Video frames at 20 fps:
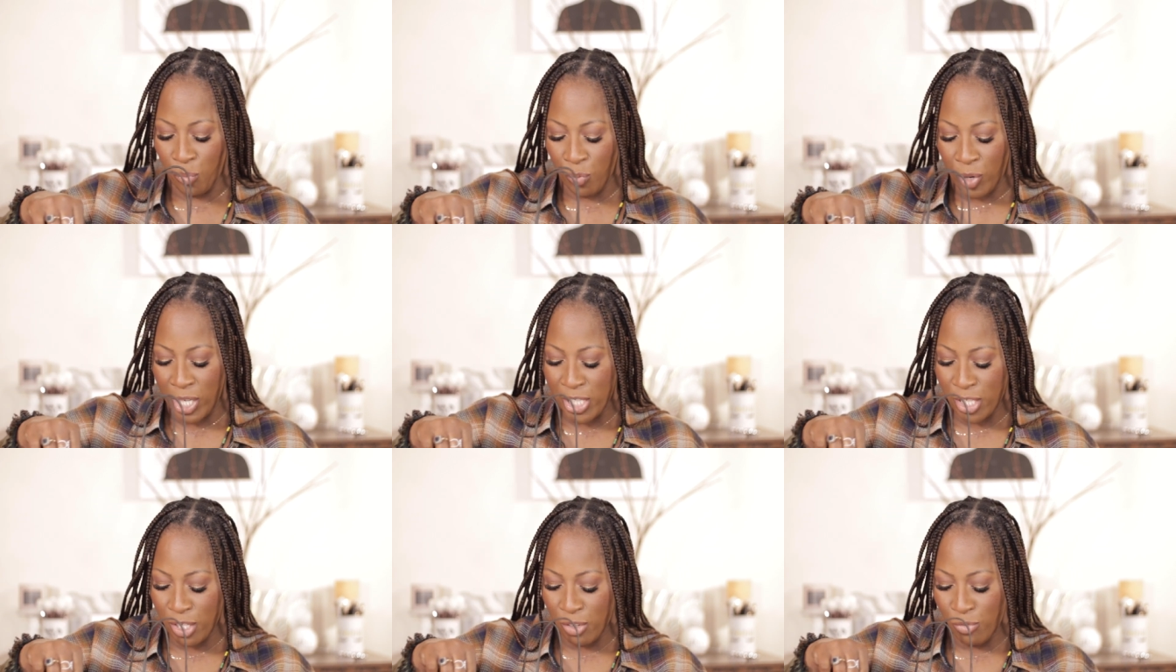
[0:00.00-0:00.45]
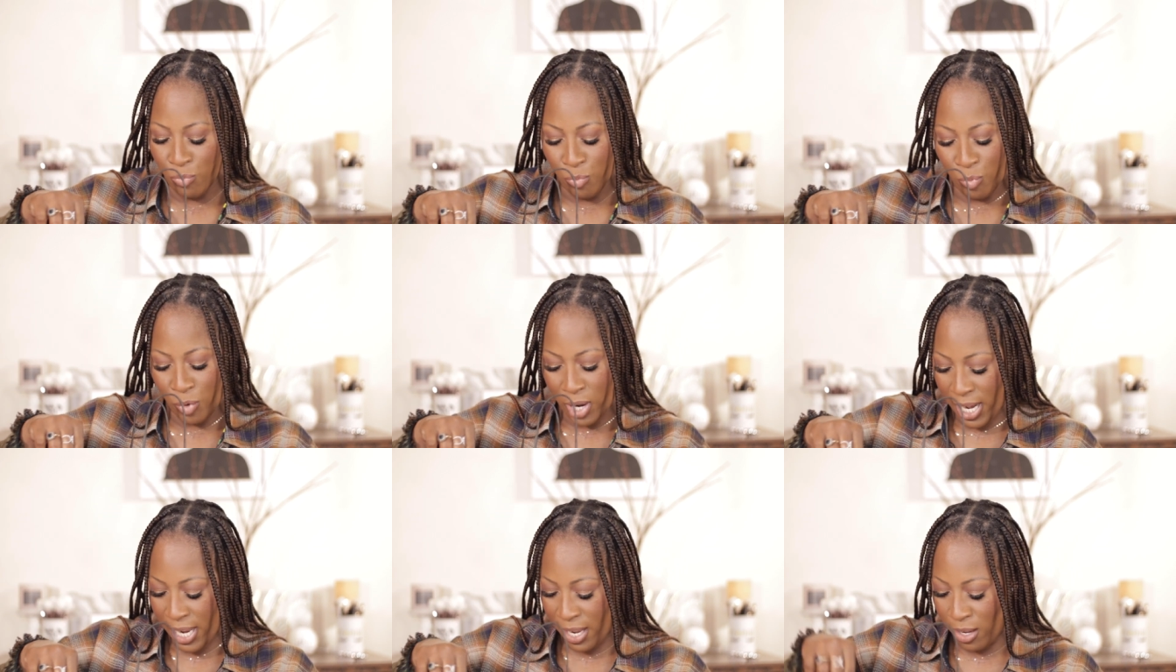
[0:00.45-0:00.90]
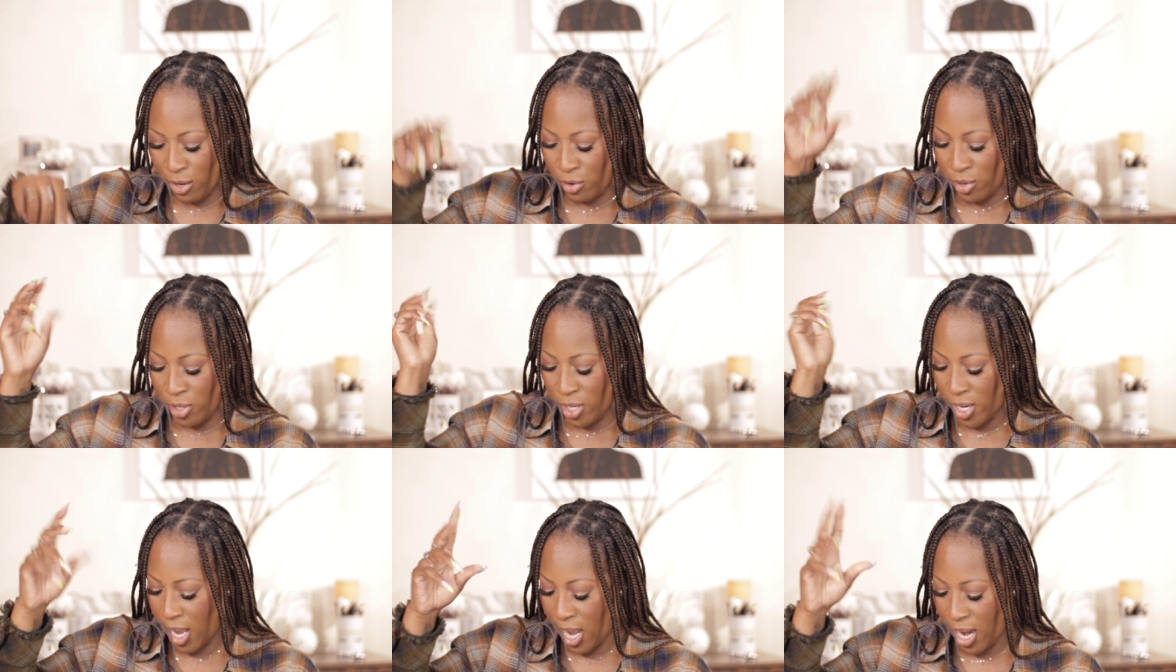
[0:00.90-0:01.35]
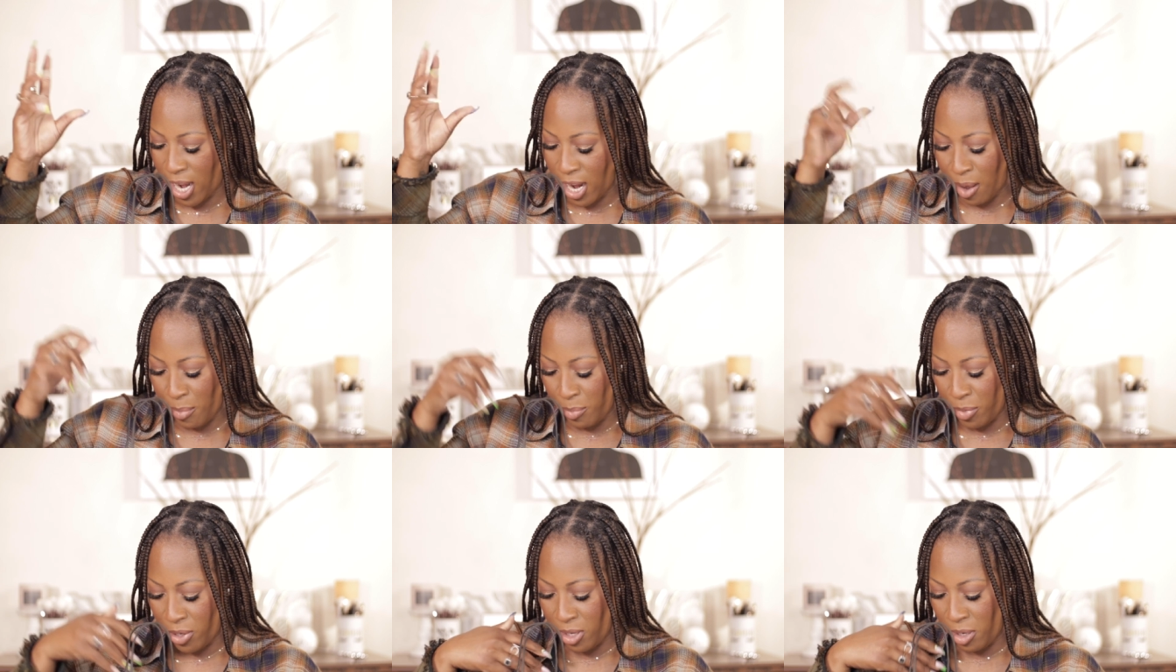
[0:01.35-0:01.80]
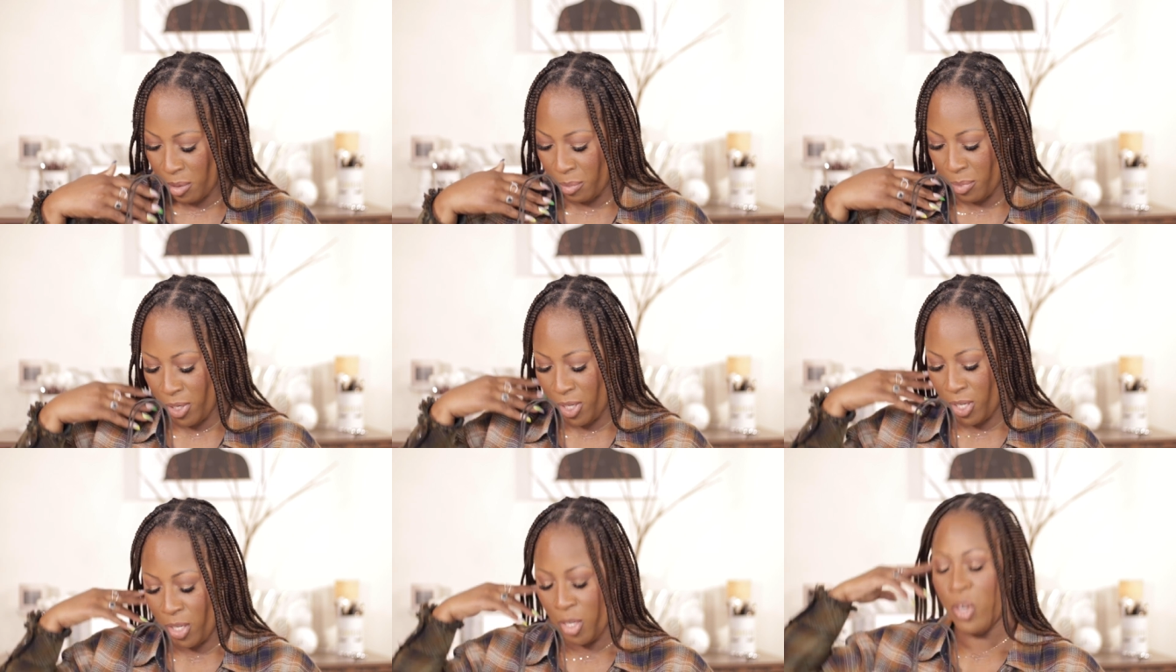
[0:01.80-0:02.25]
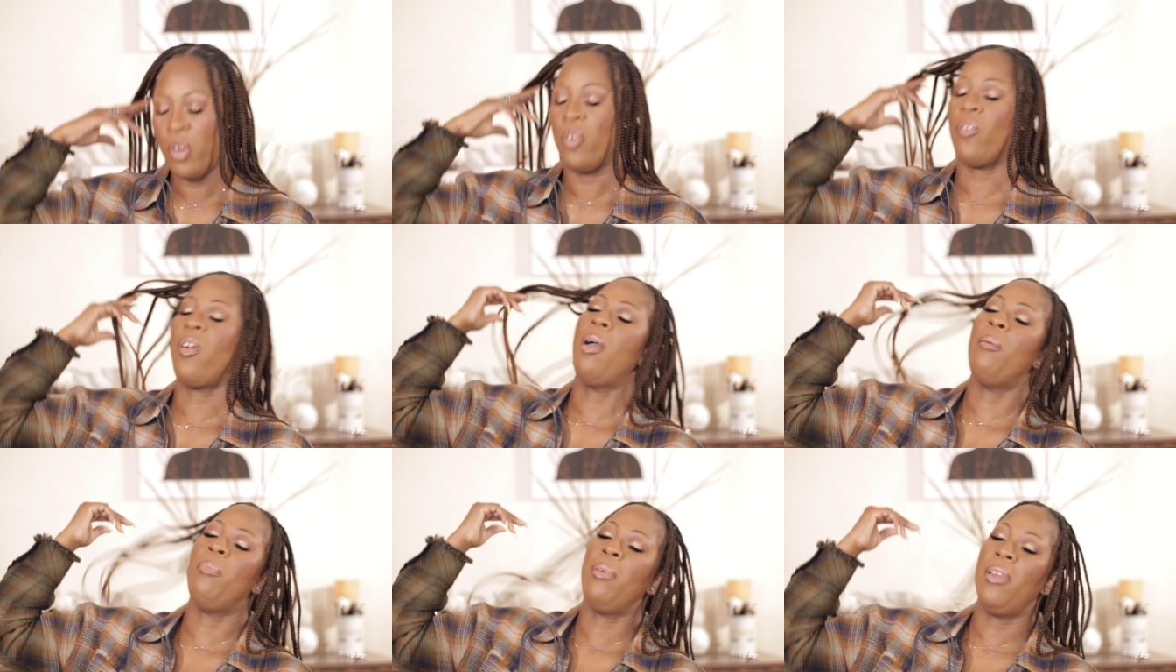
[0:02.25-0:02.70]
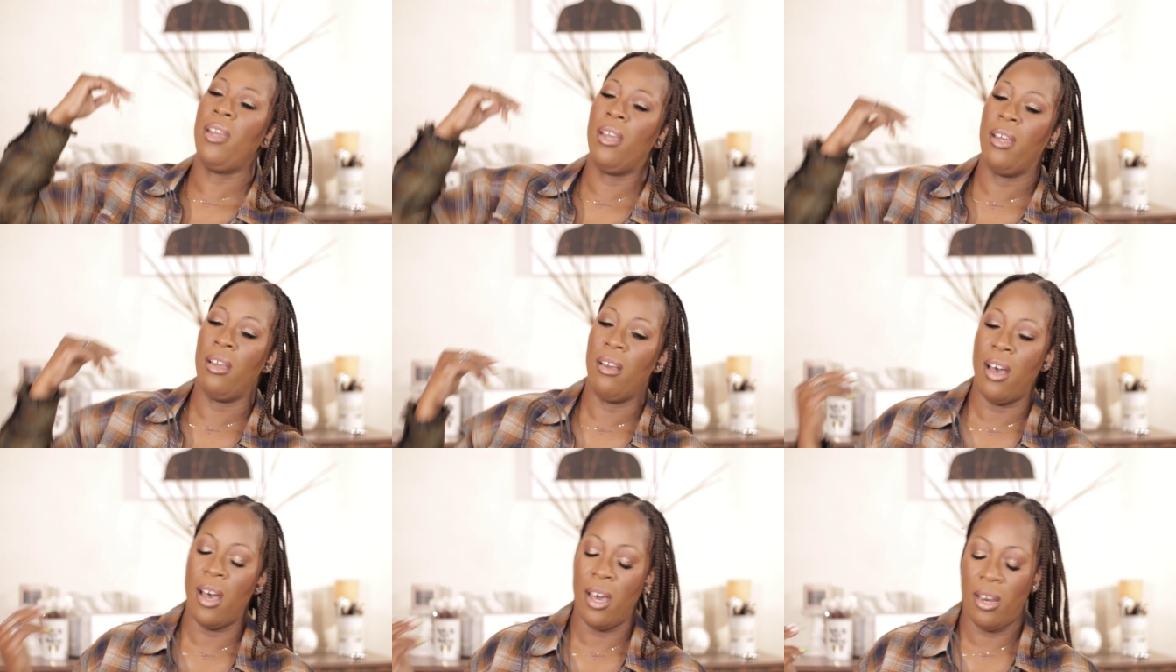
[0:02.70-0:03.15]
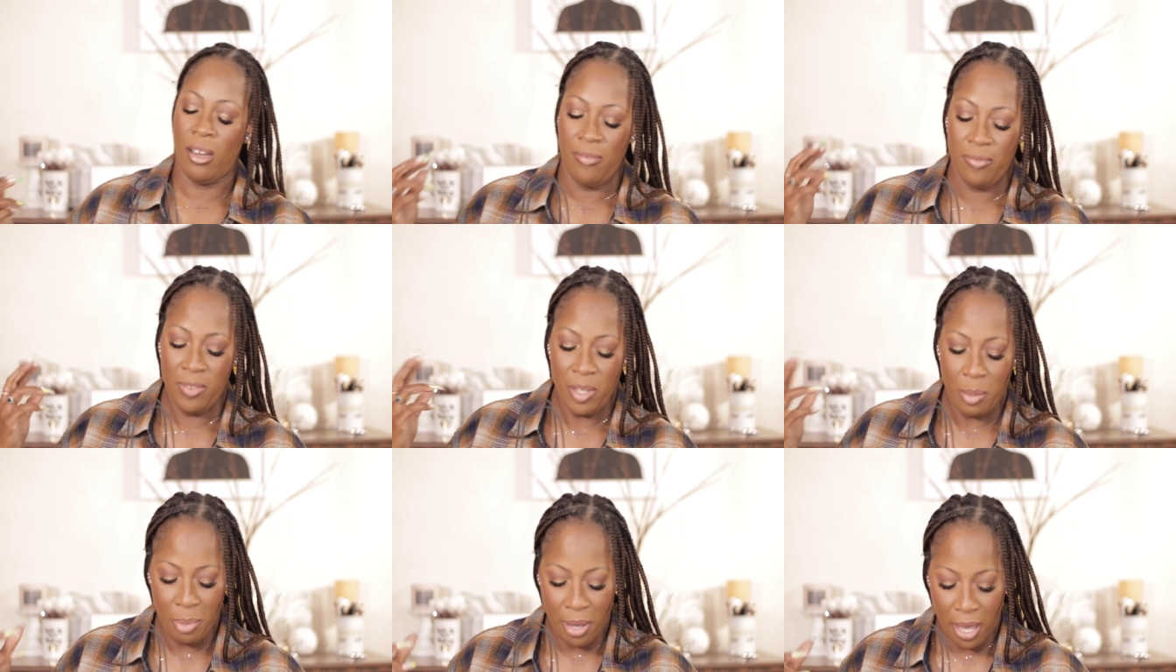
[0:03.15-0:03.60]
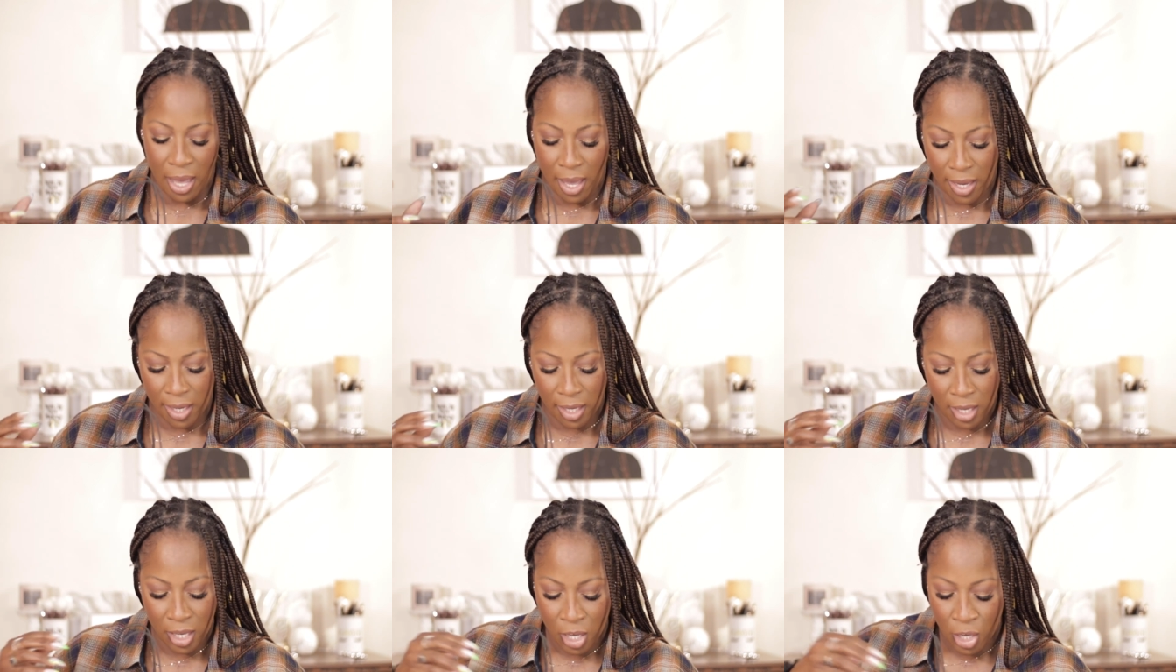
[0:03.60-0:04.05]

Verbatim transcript: reach around and I'm going to be grabbing out of the bag.